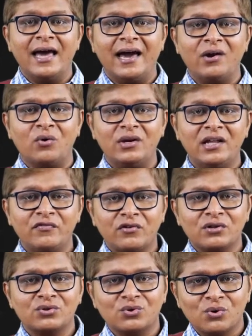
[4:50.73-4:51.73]
and only
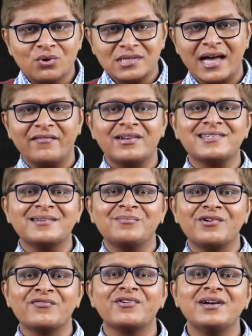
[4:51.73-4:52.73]
for those average
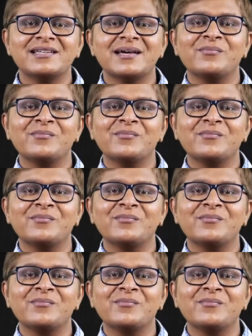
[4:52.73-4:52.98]
number of units